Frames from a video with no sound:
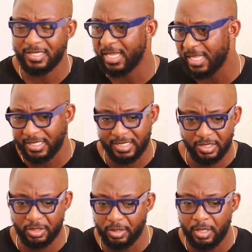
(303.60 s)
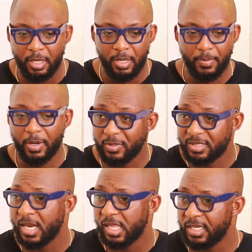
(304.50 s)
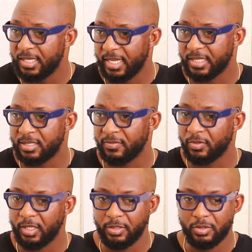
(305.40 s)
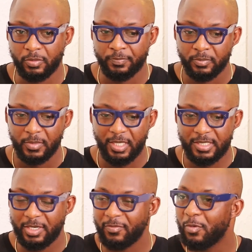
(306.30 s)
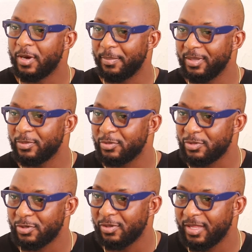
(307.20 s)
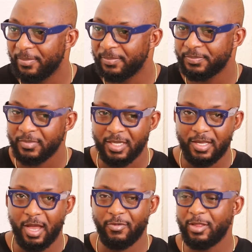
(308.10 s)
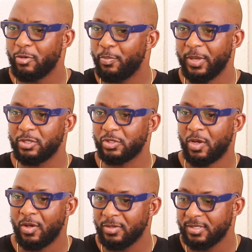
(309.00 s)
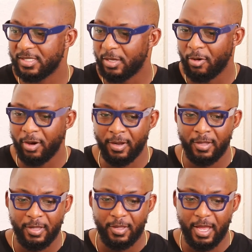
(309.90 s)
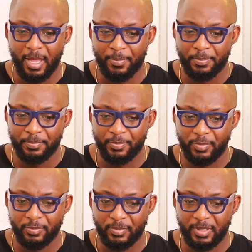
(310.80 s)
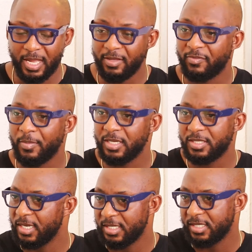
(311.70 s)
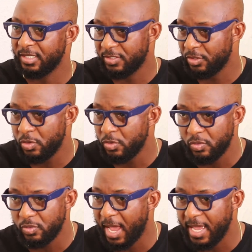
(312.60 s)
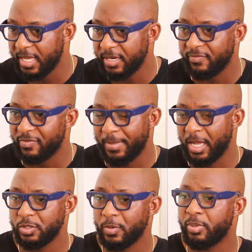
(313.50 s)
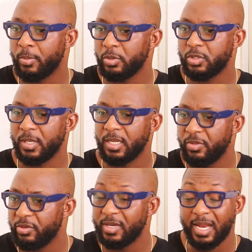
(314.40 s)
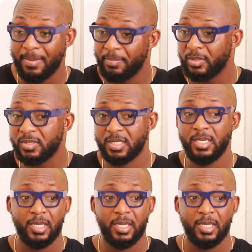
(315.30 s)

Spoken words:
to get the attention. But it was nothing negative, okay? So instead of going at people to troll them, I'd rather go pick songs or get information. Let's say it's you, I get info about you and promote you. And then through that, I built,